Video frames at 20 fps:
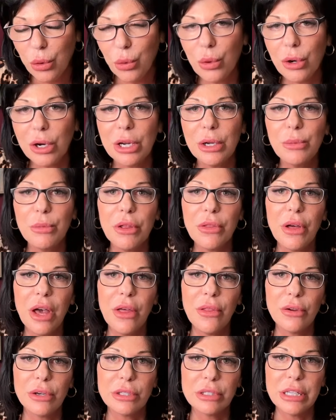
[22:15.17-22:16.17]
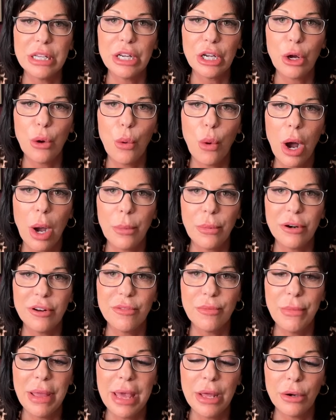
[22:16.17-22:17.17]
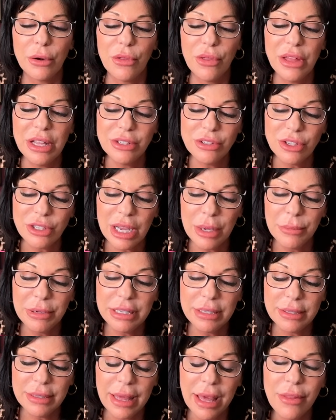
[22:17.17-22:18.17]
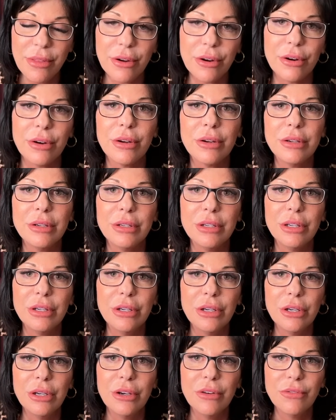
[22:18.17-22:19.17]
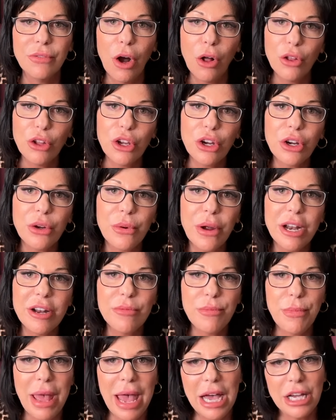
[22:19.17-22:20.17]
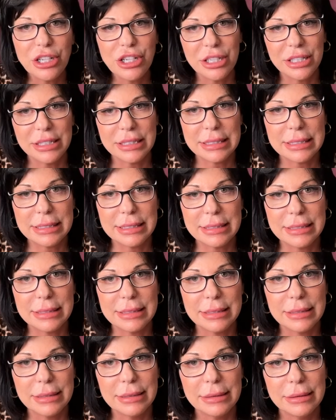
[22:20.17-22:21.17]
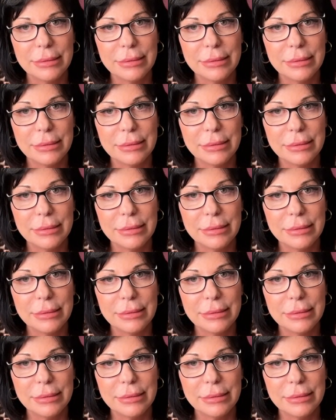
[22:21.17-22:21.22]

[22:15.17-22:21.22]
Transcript: Working with others in a cooperative manner. Things are coming together. Follow your creative passions.